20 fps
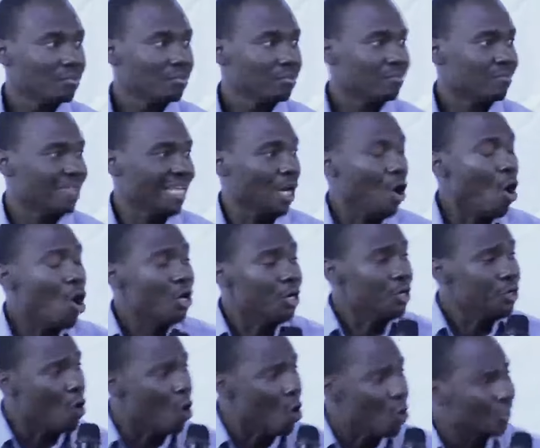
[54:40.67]
The Lord
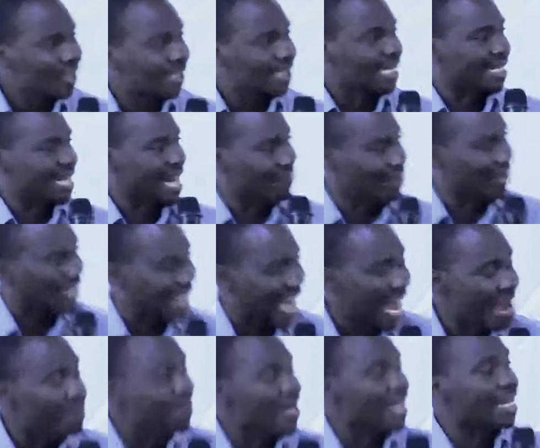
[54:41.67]
knows that at the
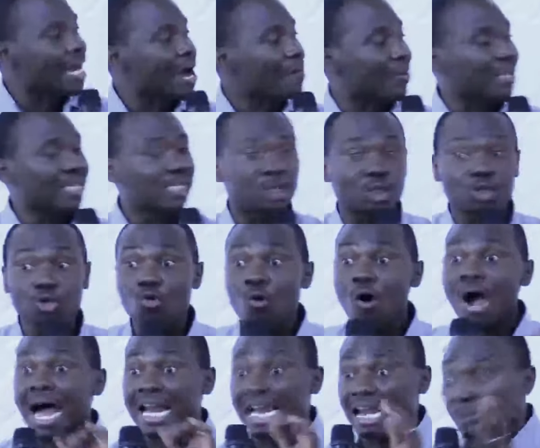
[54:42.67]
time that happens, you
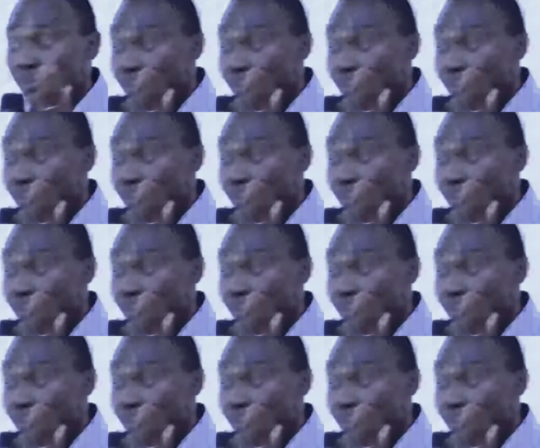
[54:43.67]
are at a